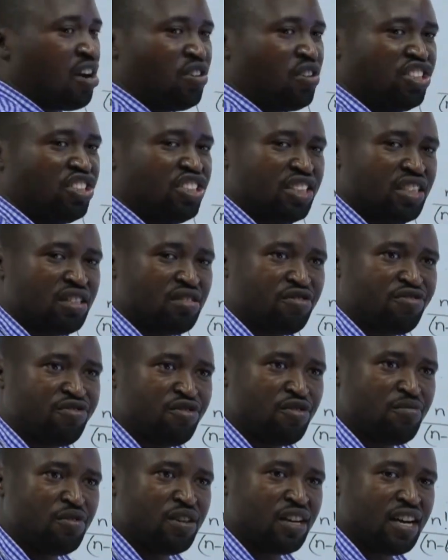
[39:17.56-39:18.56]
our general
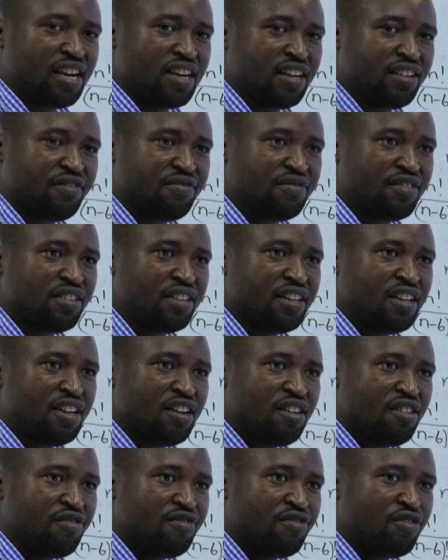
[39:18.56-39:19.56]
formula
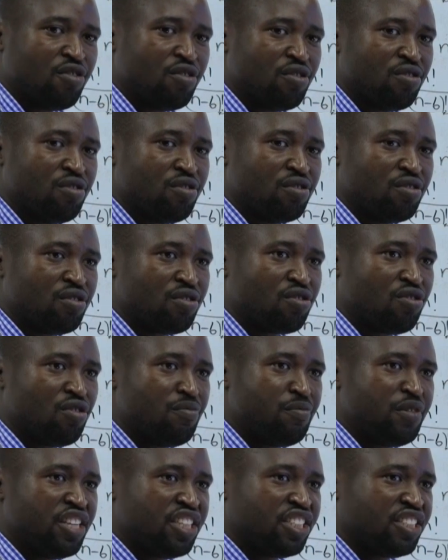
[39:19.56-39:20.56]
for
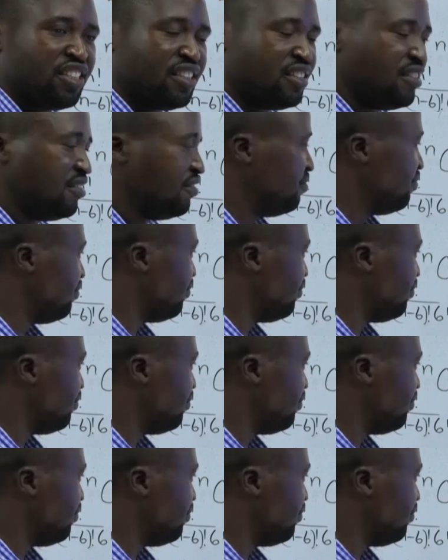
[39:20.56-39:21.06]
combination.